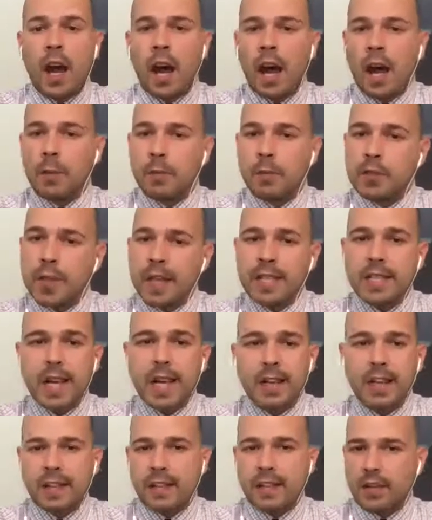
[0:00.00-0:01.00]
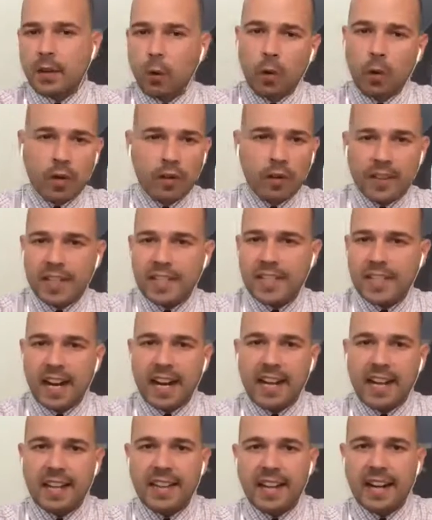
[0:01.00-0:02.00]
So that's kind of like the order of things that
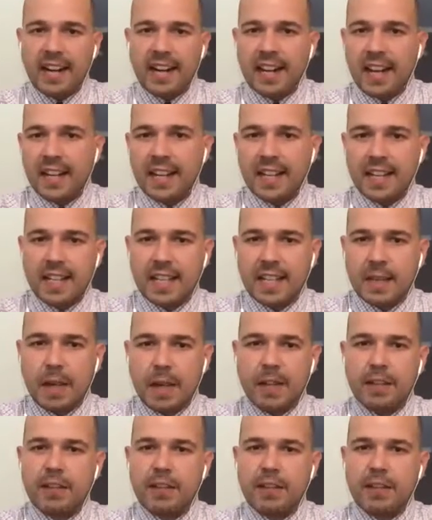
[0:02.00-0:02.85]
I kind of think about.